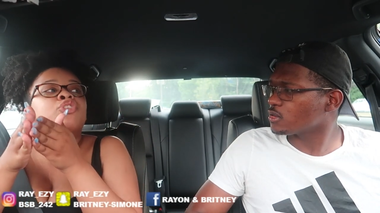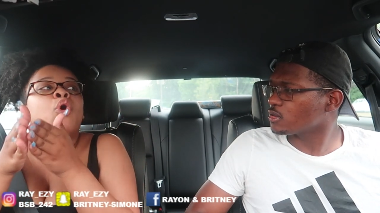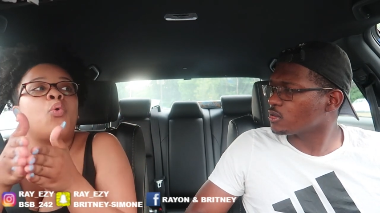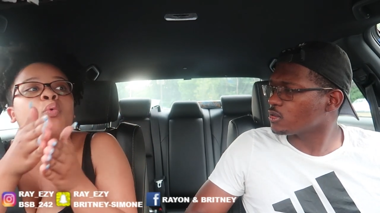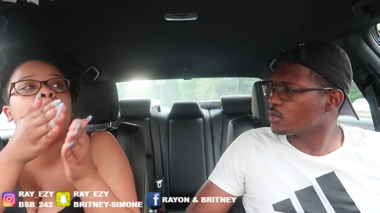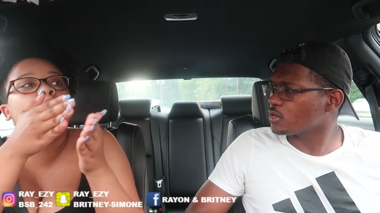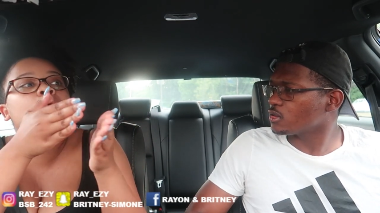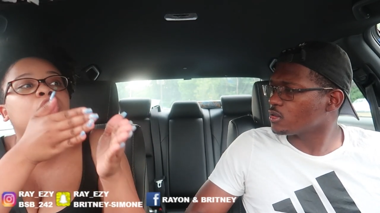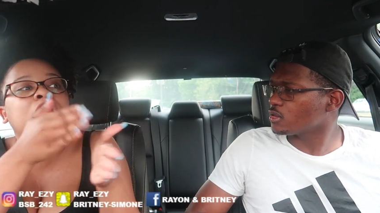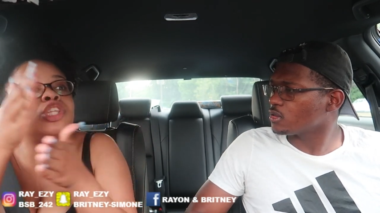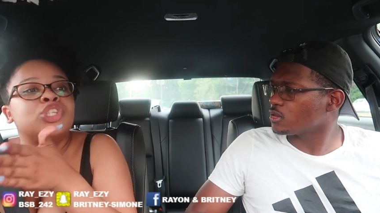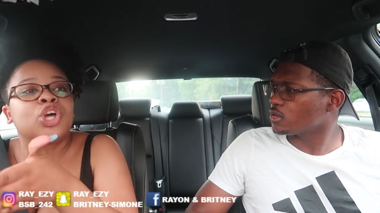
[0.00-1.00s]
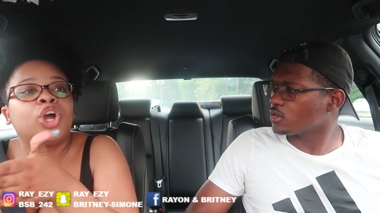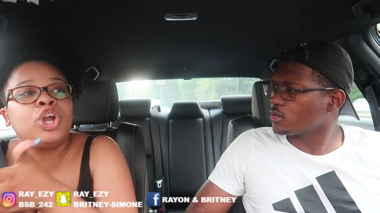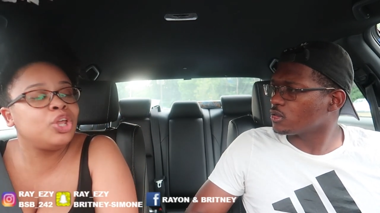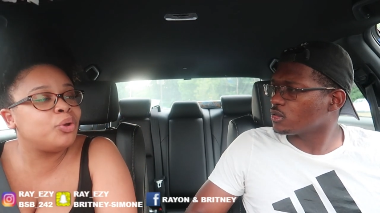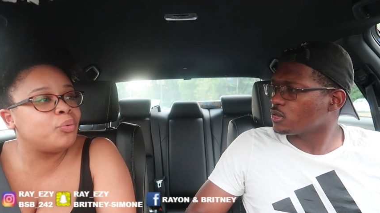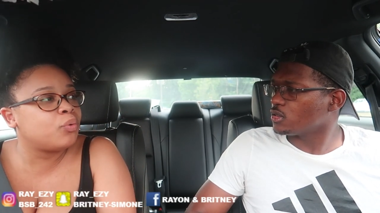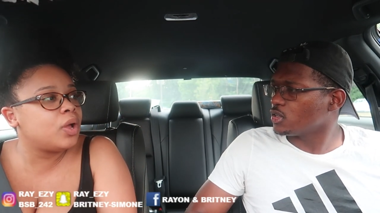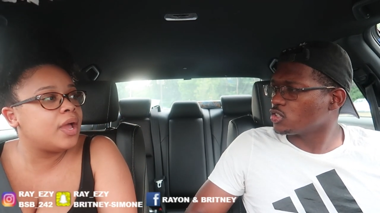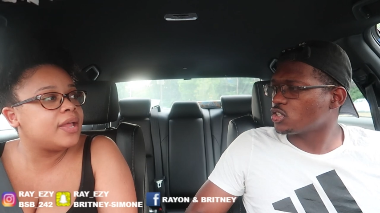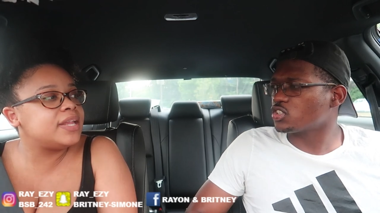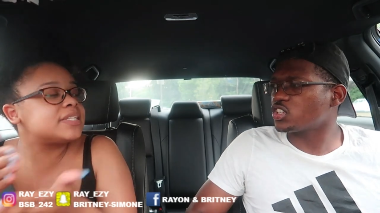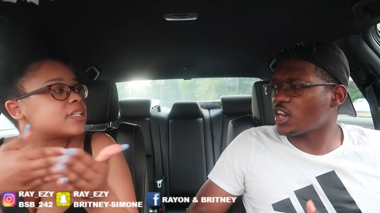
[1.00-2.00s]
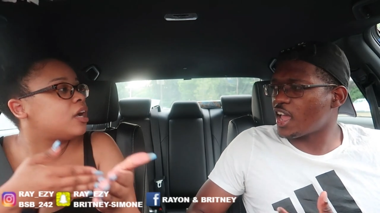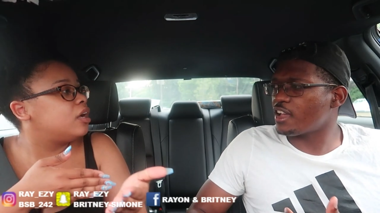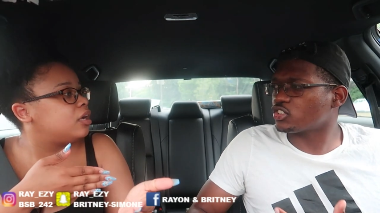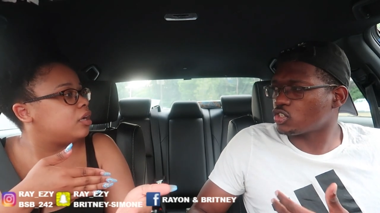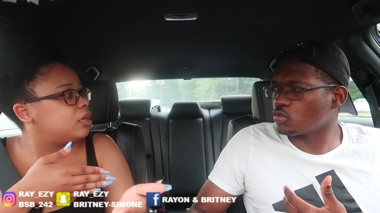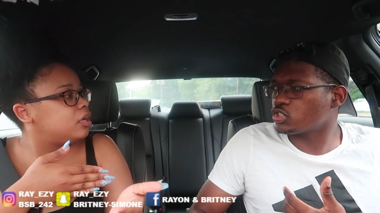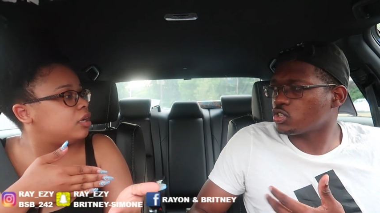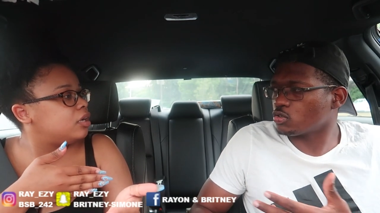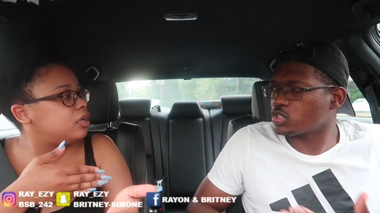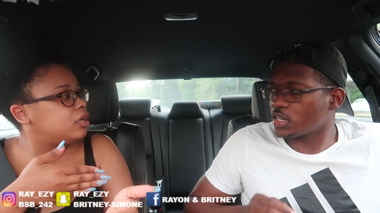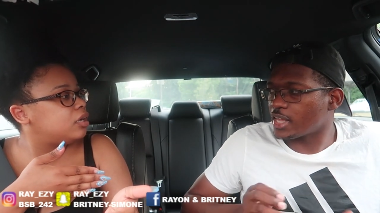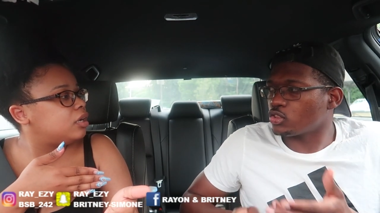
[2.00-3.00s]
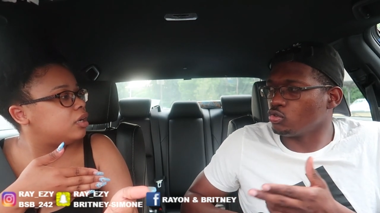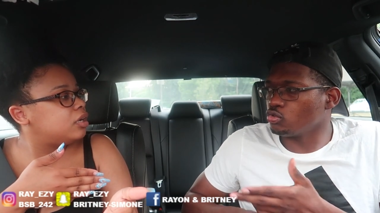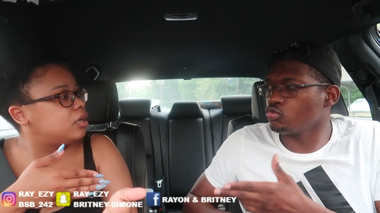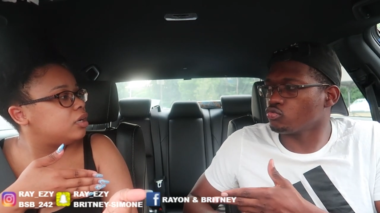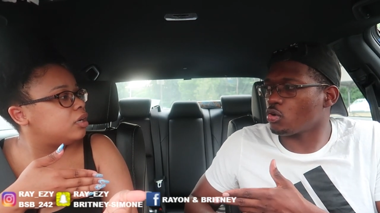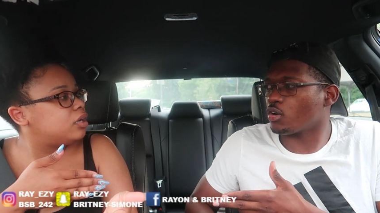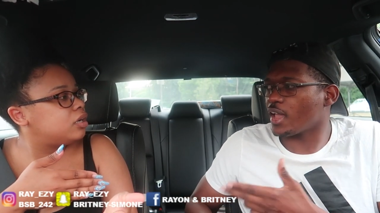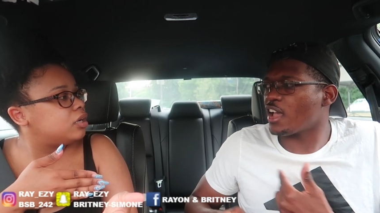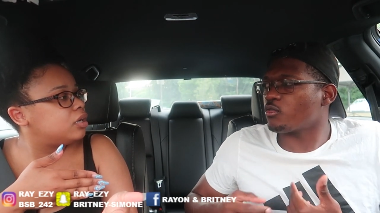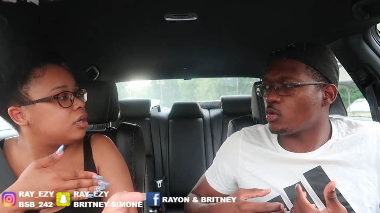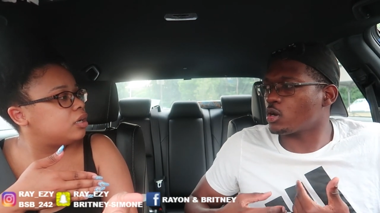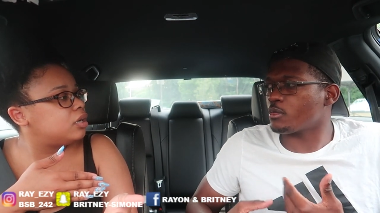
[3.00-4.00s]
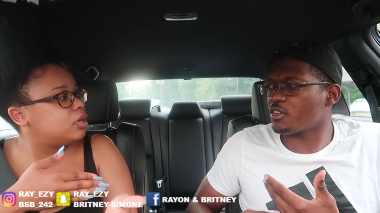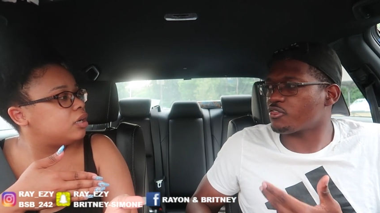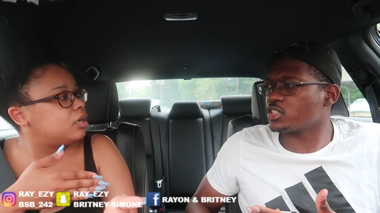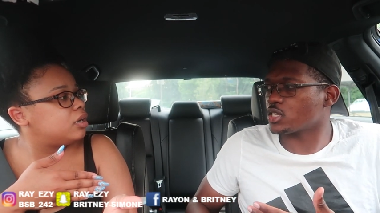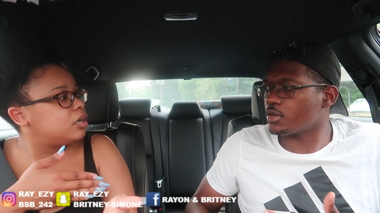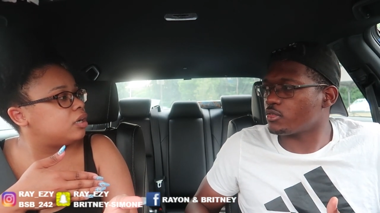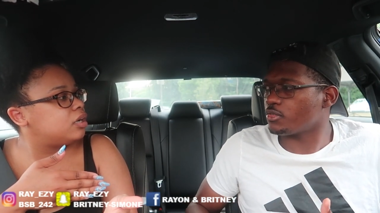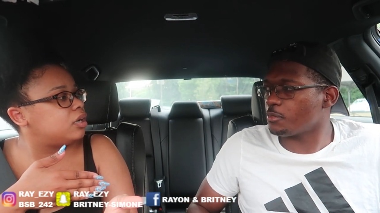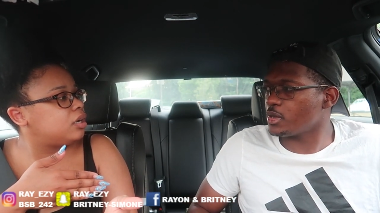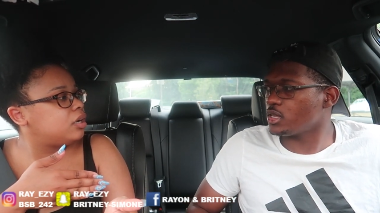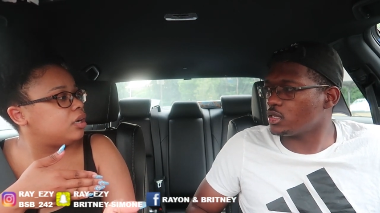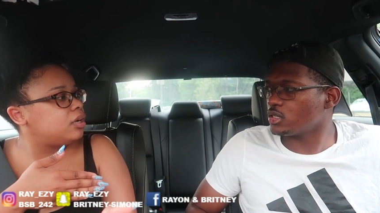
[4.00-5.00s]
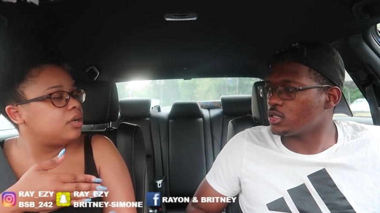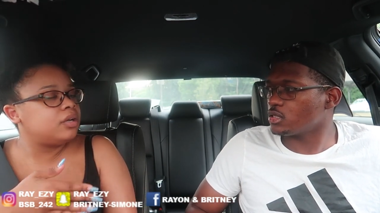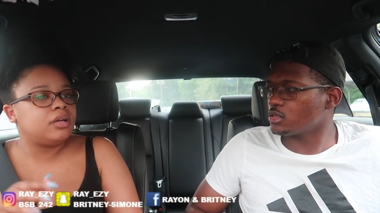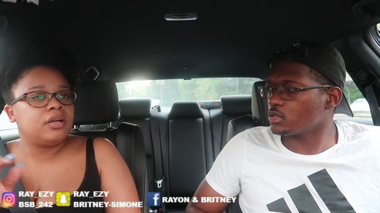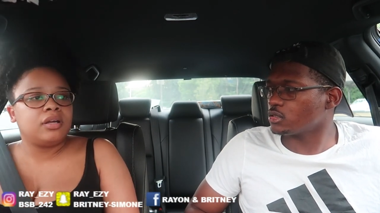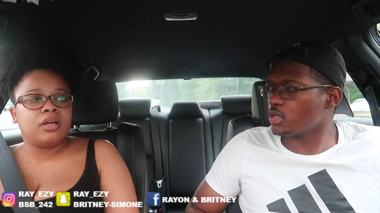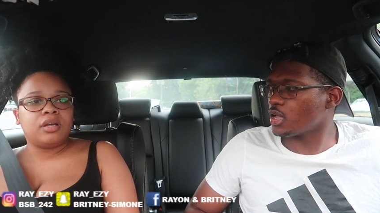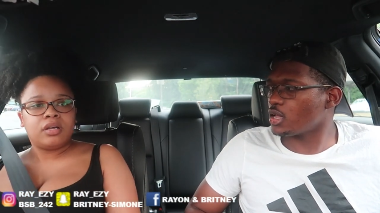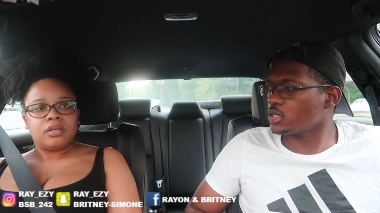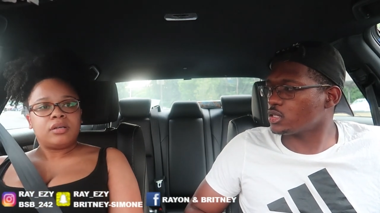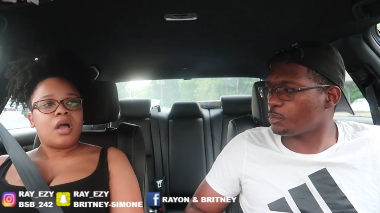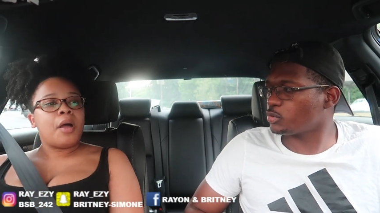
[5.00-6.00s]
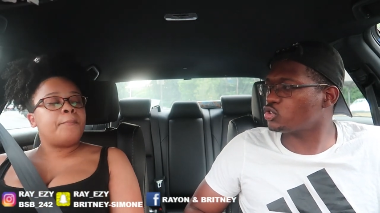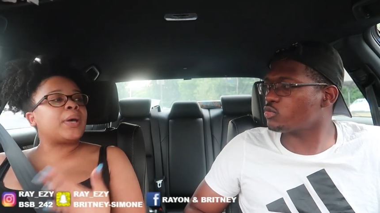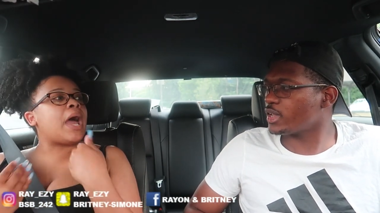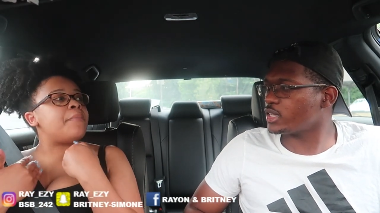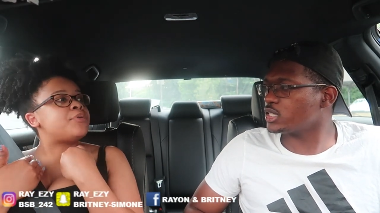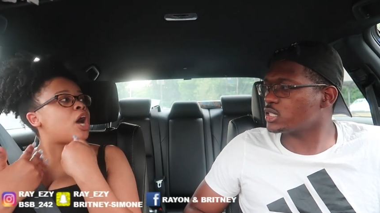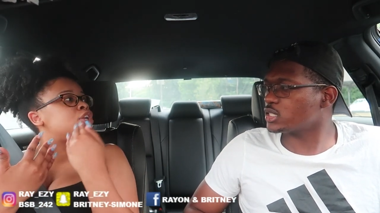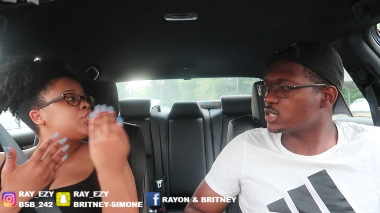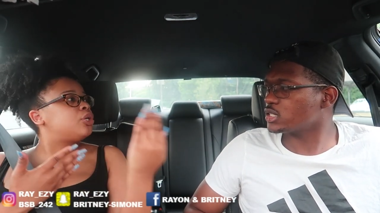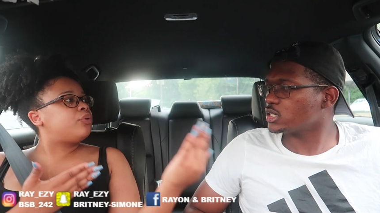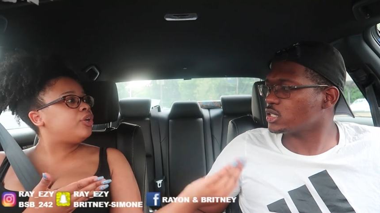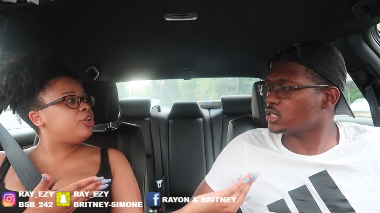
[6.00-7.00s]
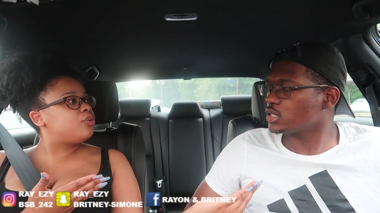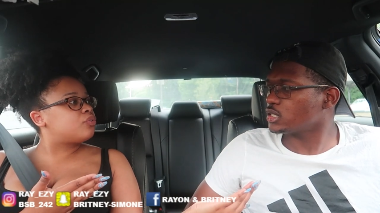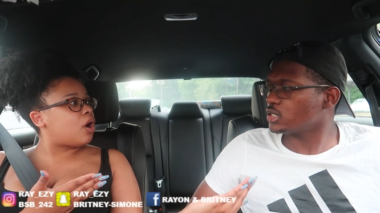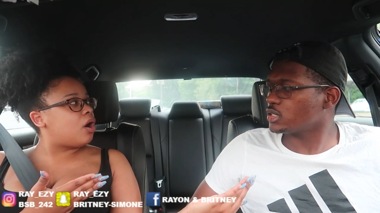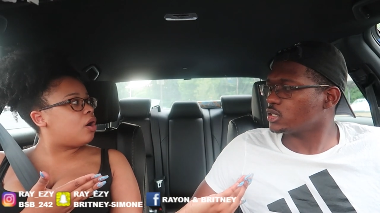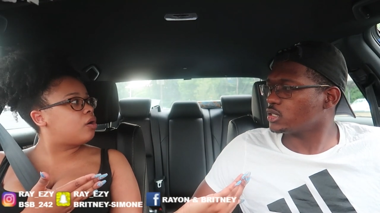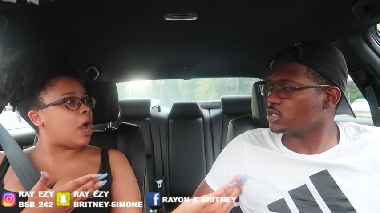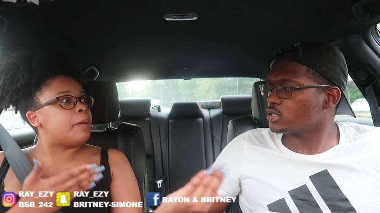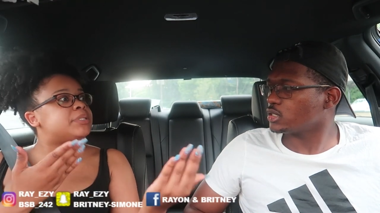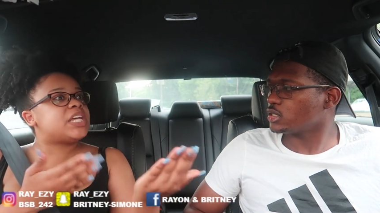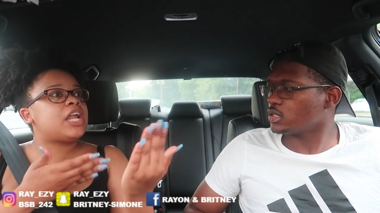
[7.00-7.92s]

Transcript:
Speaker 1: that don't concern you. So this should I
Speaker 2: have? So so should I do you wrong and have one of my friends cover for me?
Speaker 1: Huh? To put you. But I'm ease? not doing you wrong. I'm